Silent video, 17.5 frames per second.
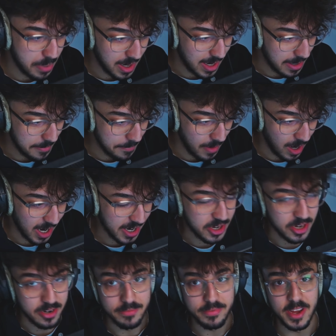but
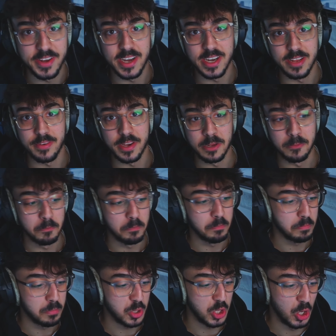I couldn't find anything.
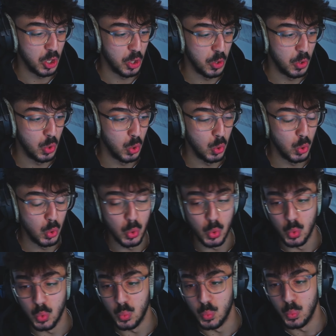
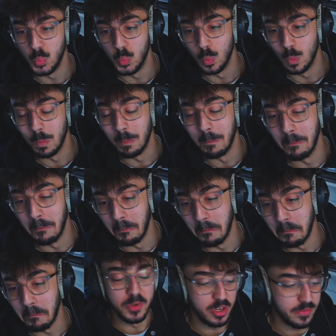So
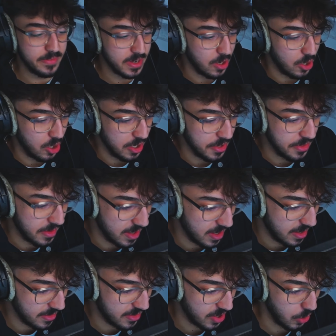moving
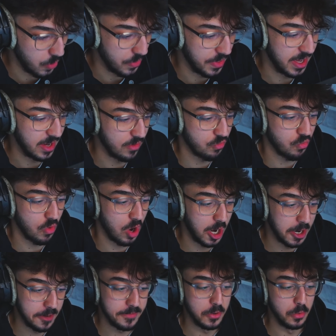on to the
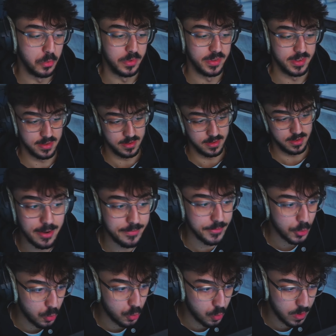rifles.
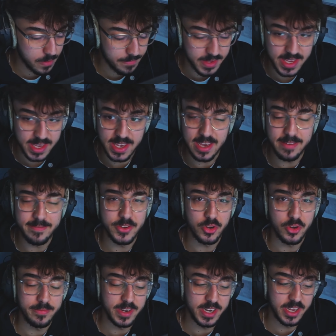Out of all of the
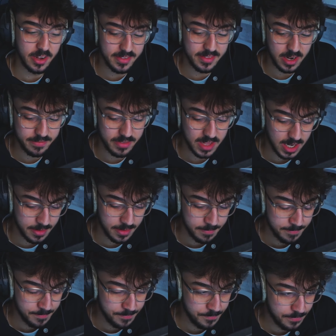inventory videos I've
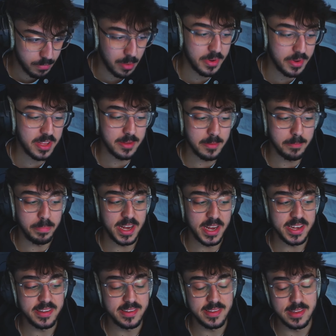done, probably the
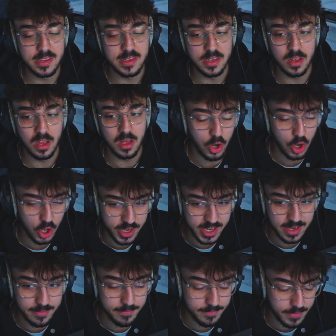best
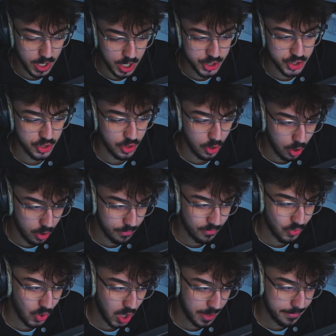looking version
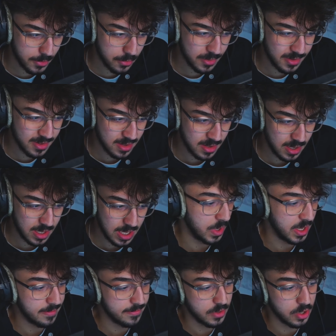of rifles
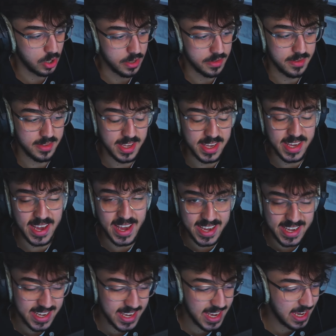we have got the
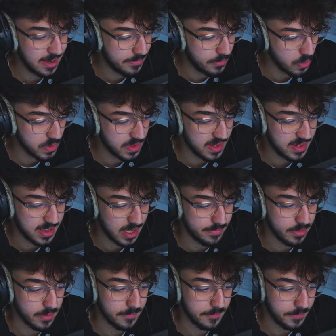
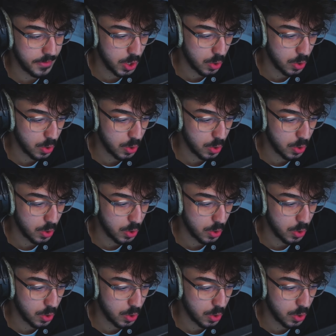AK-47